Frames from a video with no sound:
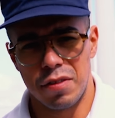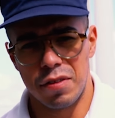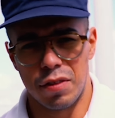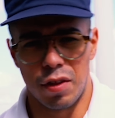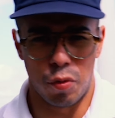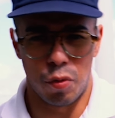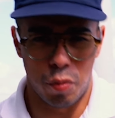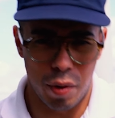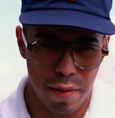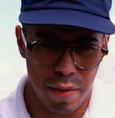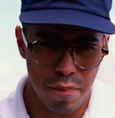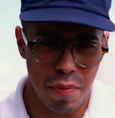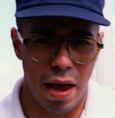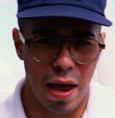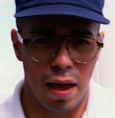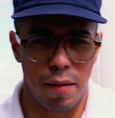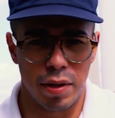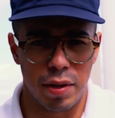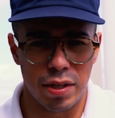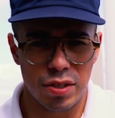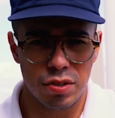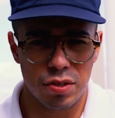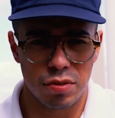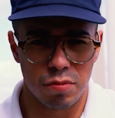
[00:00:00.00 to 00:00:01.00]
their rent
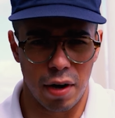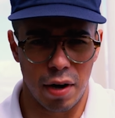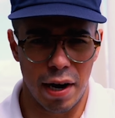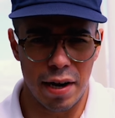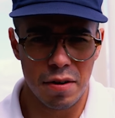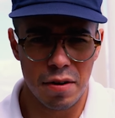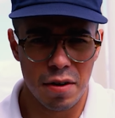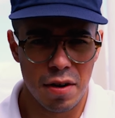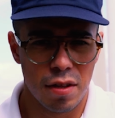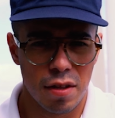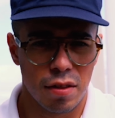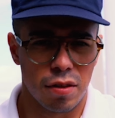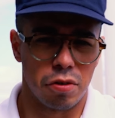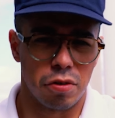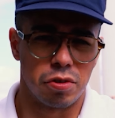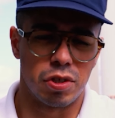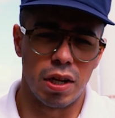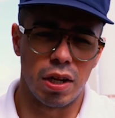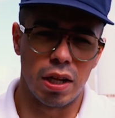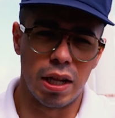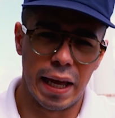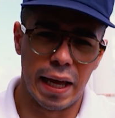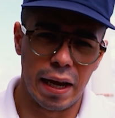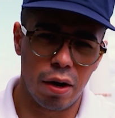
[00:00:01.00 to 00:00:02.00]
payments, right? they're
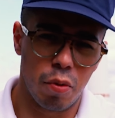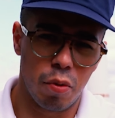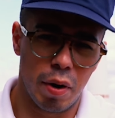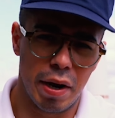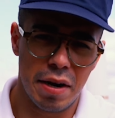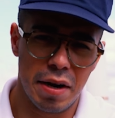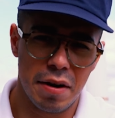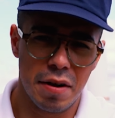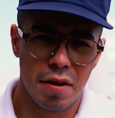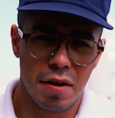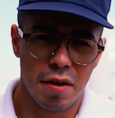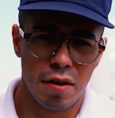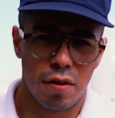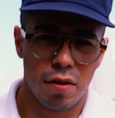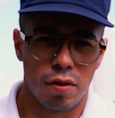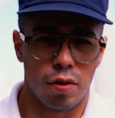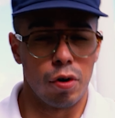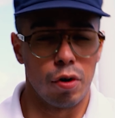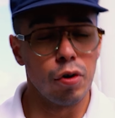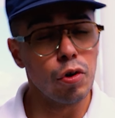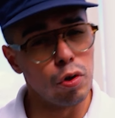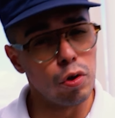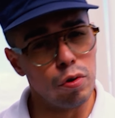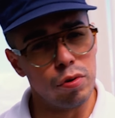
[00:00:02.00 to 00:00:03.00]
delinquent,
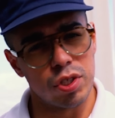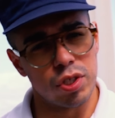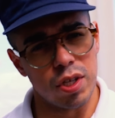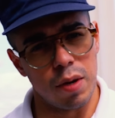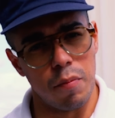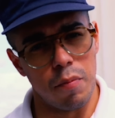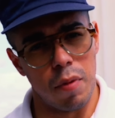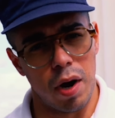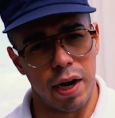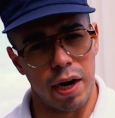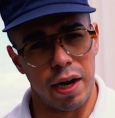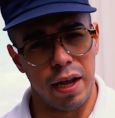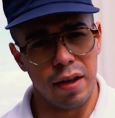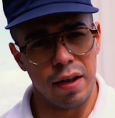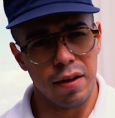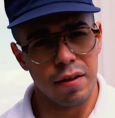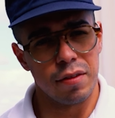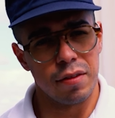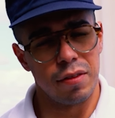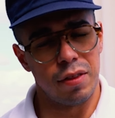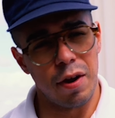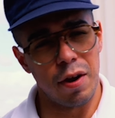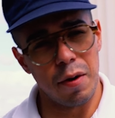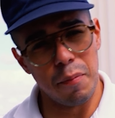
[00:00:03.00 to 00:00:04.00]
they're losing money,
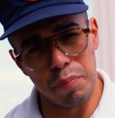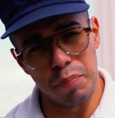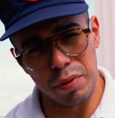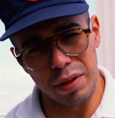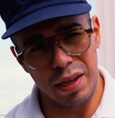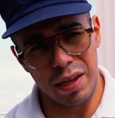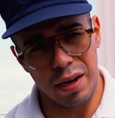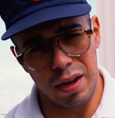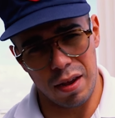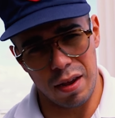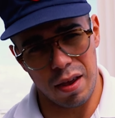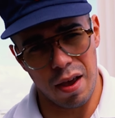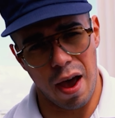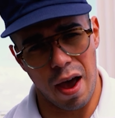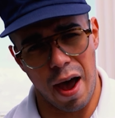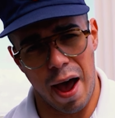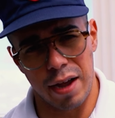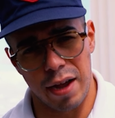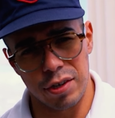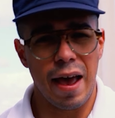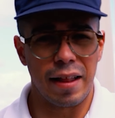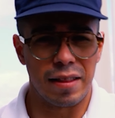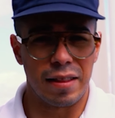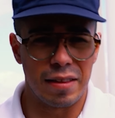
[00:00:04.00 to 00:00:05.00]
they're bleeding
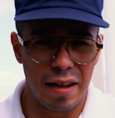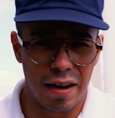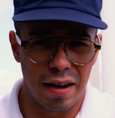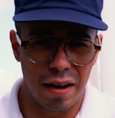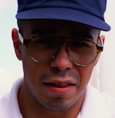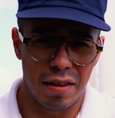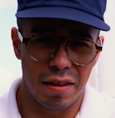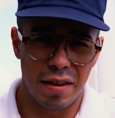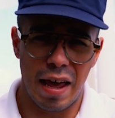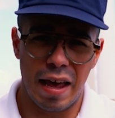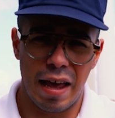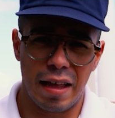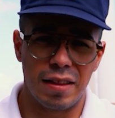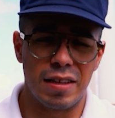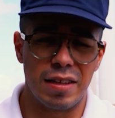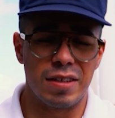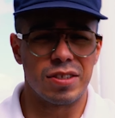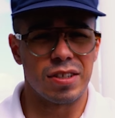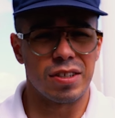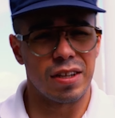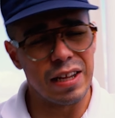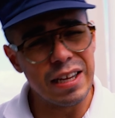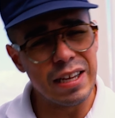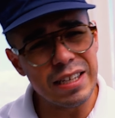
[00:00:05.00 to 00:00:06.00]
cash. At the end of the day,
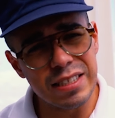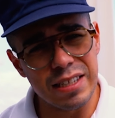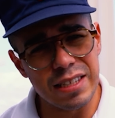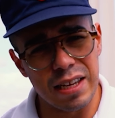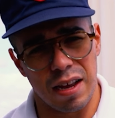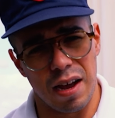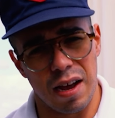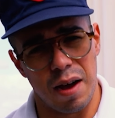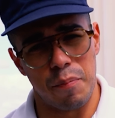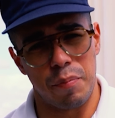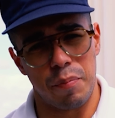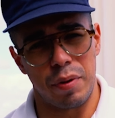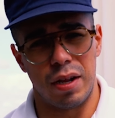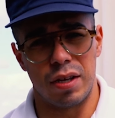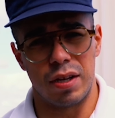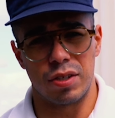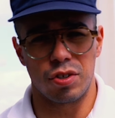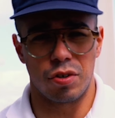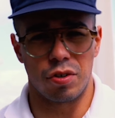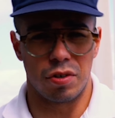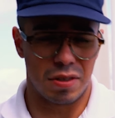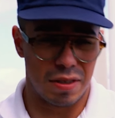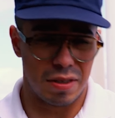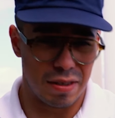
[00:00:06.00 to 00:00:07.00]
these leasing
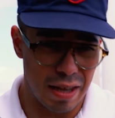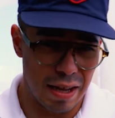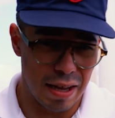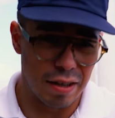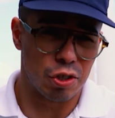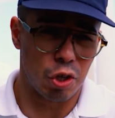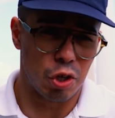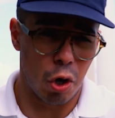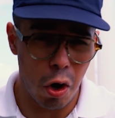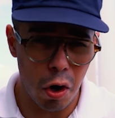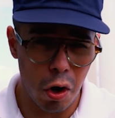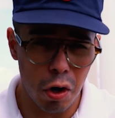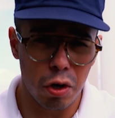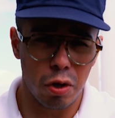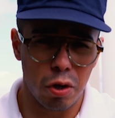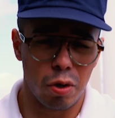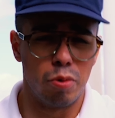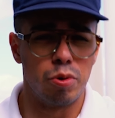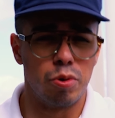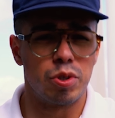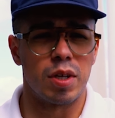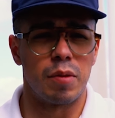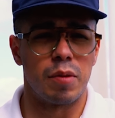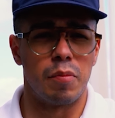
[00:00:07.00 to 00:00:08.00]
companies are in turn
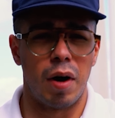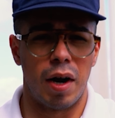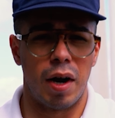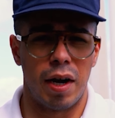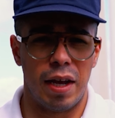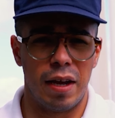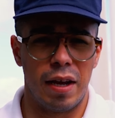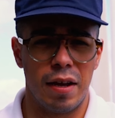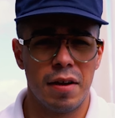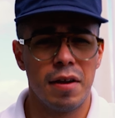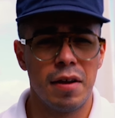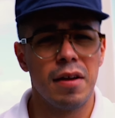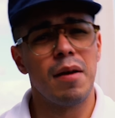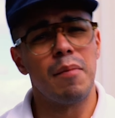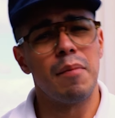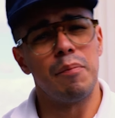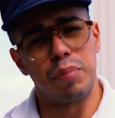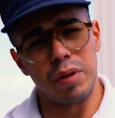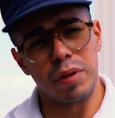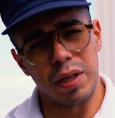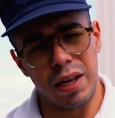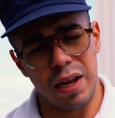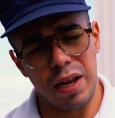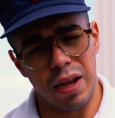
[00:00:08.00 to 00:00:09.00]
losing money,
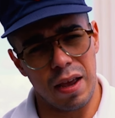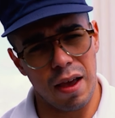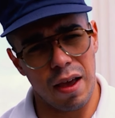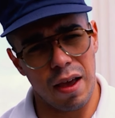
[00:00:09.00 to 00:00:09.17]
bleeding